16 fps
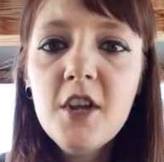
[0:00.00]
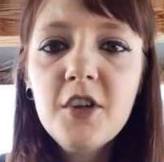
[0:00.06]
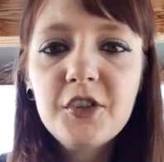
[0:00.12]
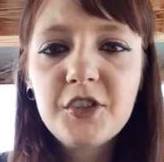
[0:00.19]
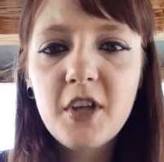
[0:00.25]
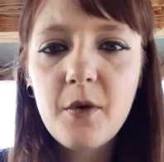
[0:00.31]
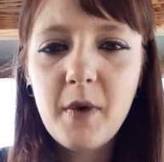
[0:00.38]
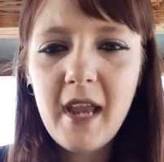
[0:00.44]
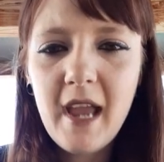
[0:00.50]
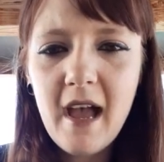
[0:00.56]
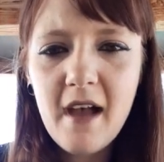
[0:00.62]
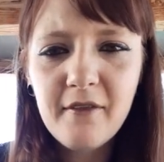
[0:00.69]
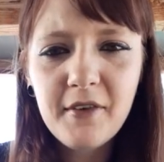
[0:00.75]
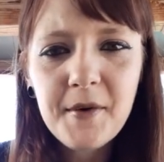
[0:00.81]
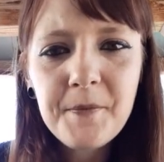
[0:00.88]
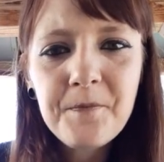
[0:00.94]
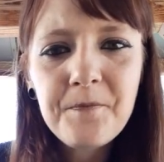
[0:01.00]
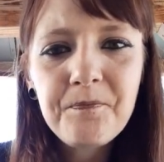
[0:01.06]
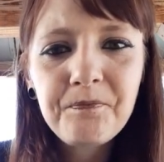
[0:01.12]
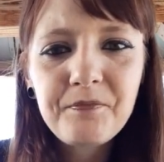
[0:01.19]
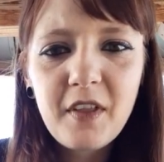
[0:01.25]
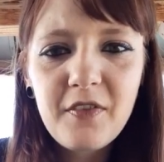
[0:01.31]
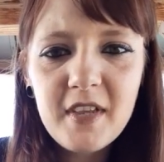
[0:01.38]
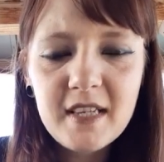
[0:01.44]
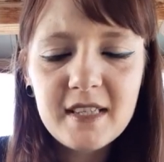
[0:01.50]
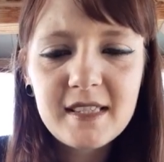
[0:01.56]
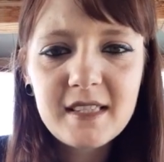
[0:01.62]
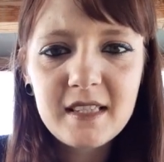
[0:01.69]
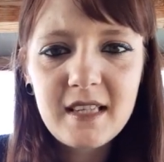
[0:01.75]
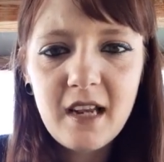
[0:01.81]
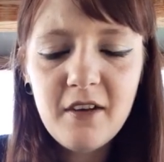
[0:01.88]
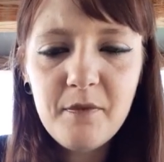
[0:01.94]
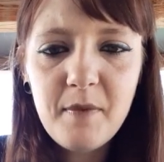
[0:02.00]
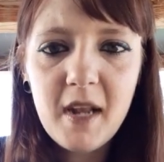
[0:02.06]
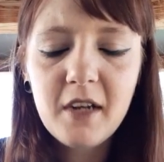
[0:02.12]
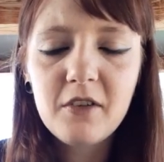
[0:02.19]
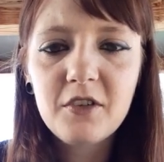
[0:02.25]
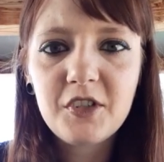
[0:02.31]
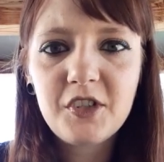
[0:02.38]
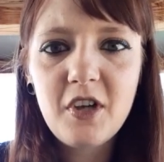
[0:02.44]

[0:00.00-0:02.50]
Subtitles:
So we have this Ten of Pentacles.